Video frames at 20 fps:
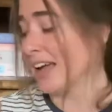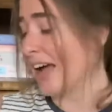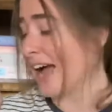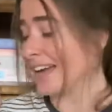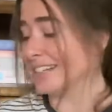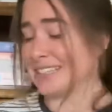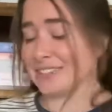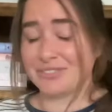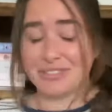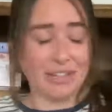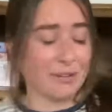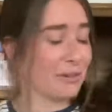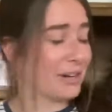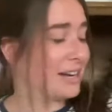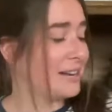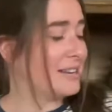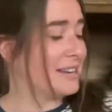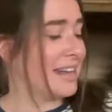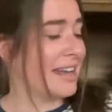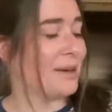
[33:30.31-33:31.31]
I definitely want
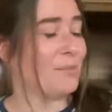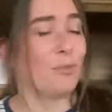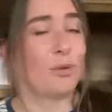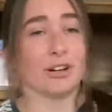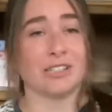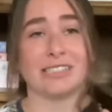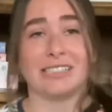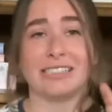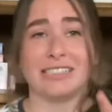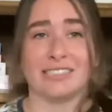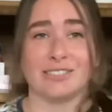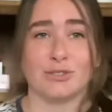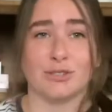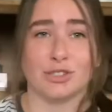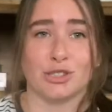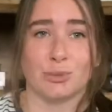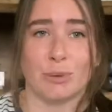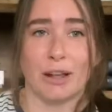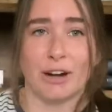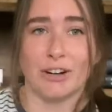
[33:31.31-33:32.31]
to knit more seasonal
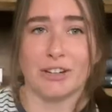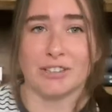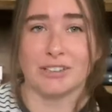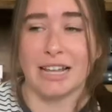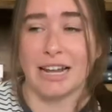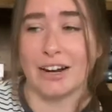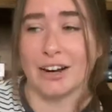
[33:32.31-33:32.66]
sweaters that